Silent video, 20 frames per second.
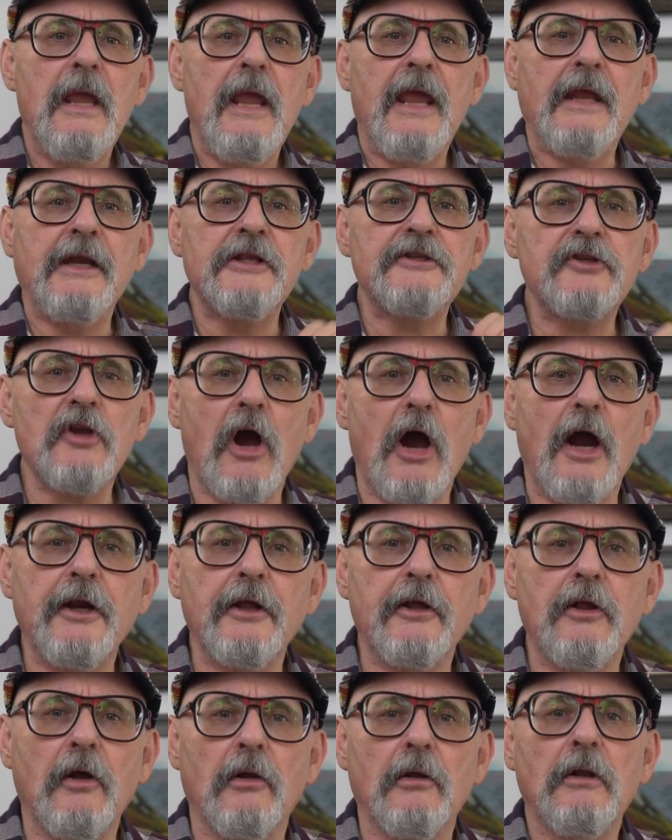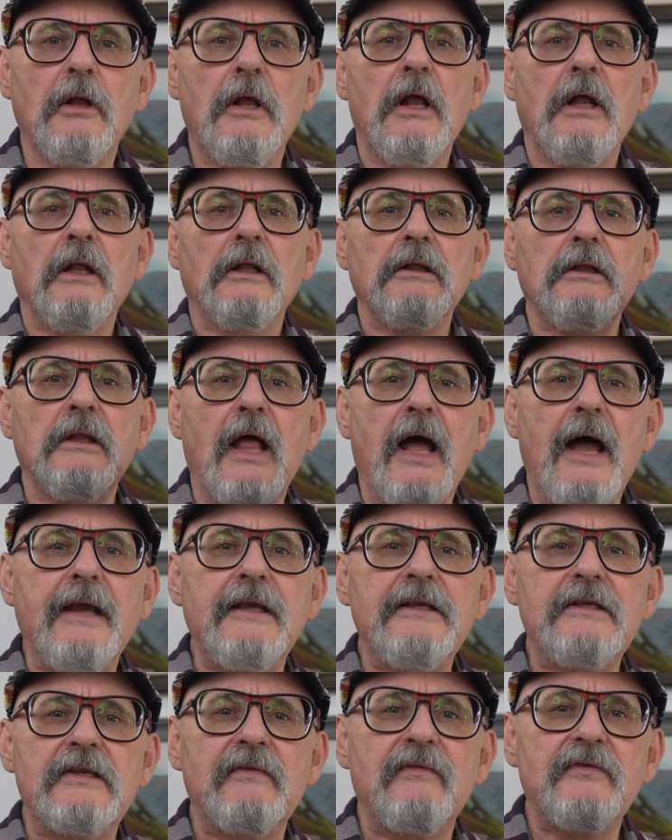In its article,
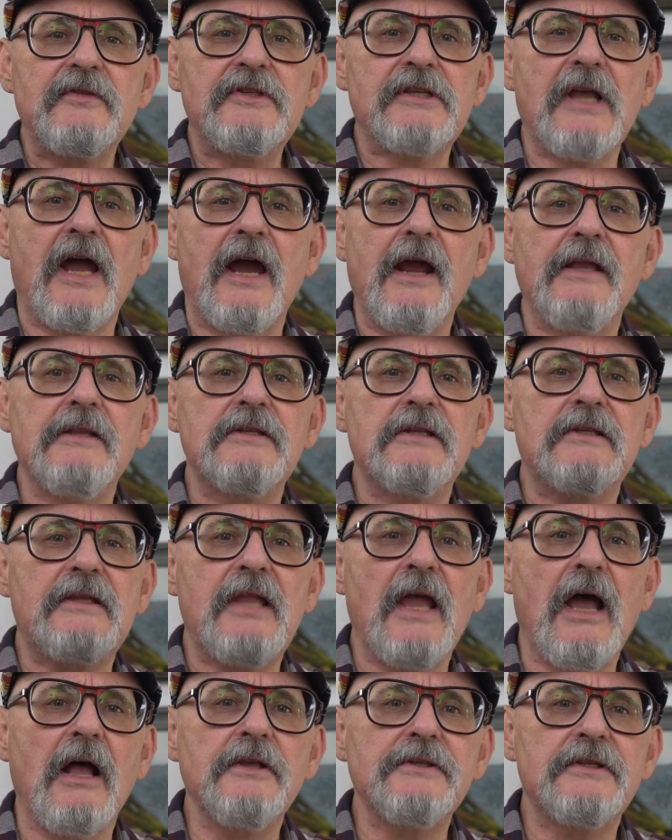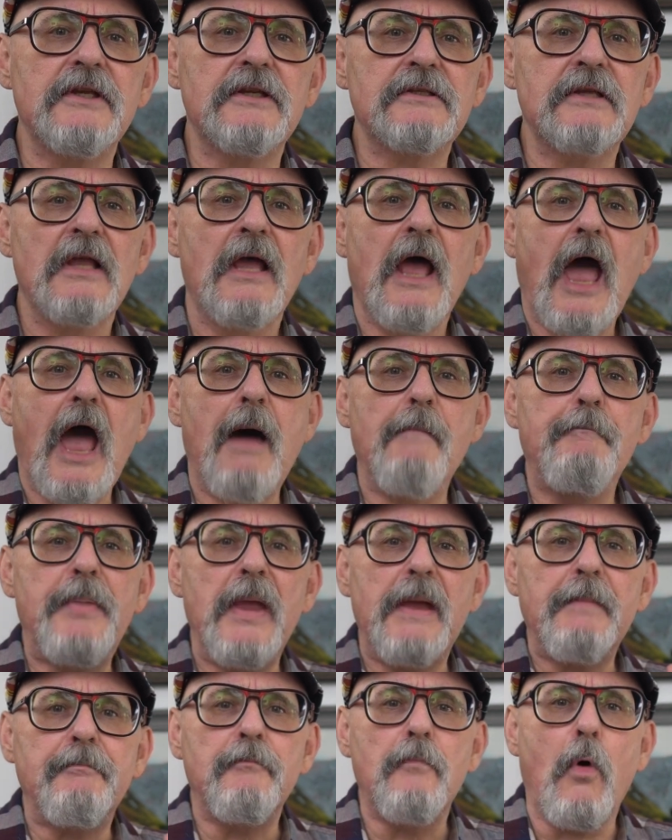Life Science tells us a
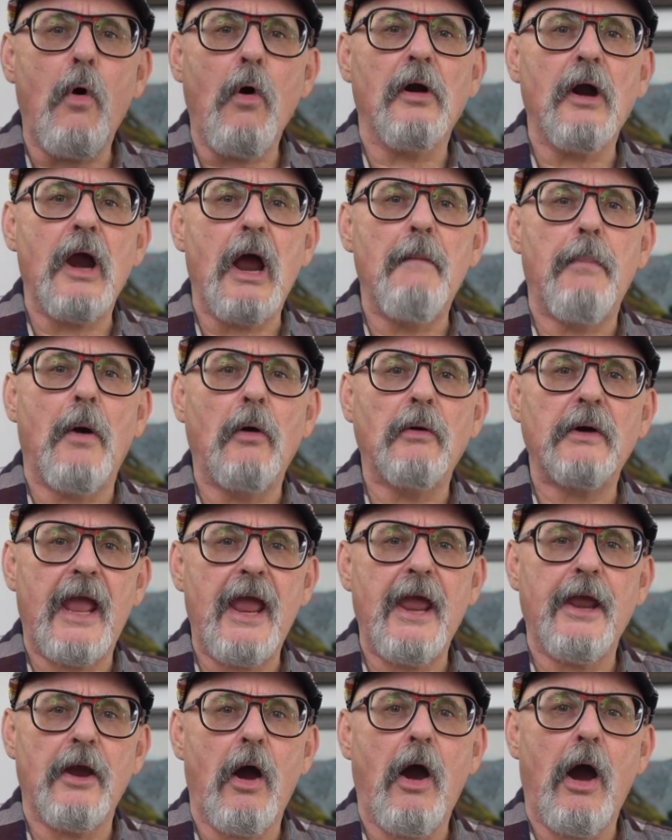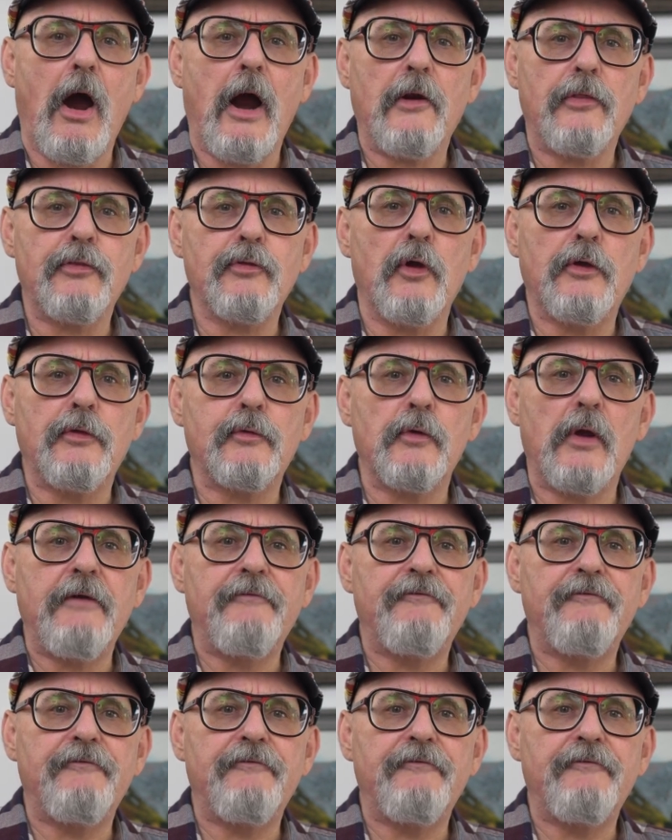bit more about A R thirty-three